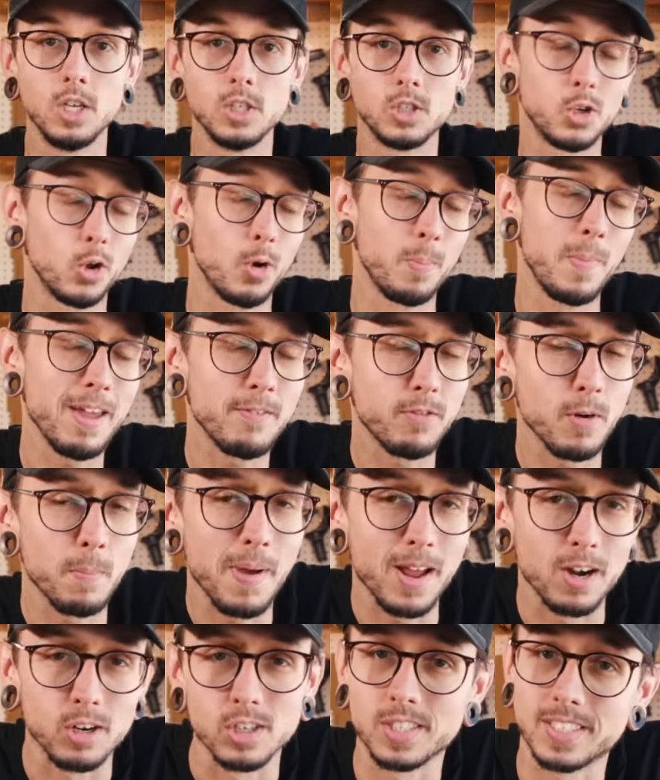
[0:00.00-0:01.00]
So to make for
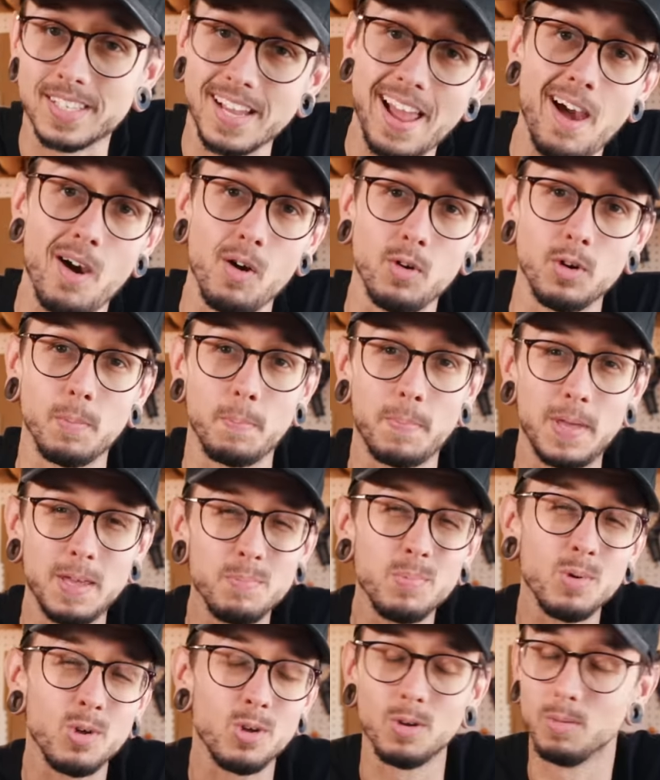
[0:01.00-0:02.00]
better sound,
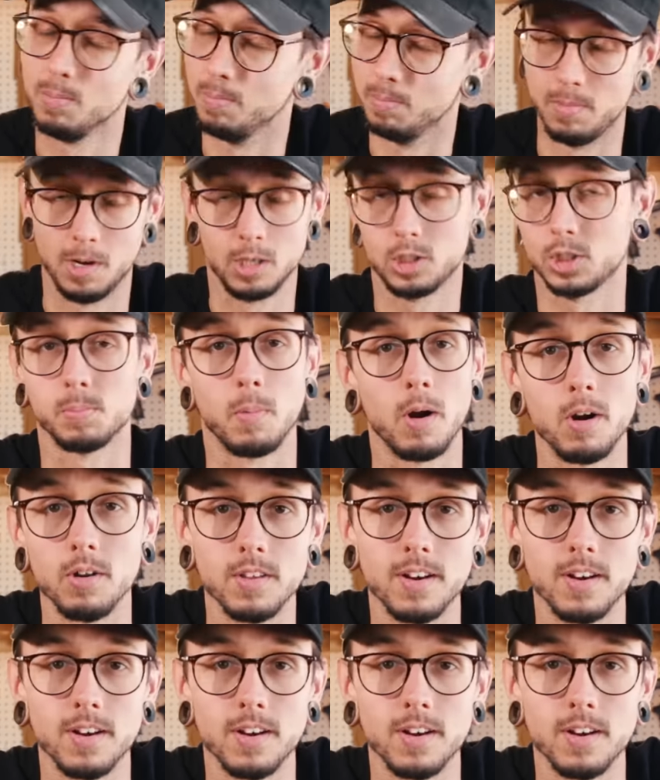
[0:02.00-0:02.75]
people much smarter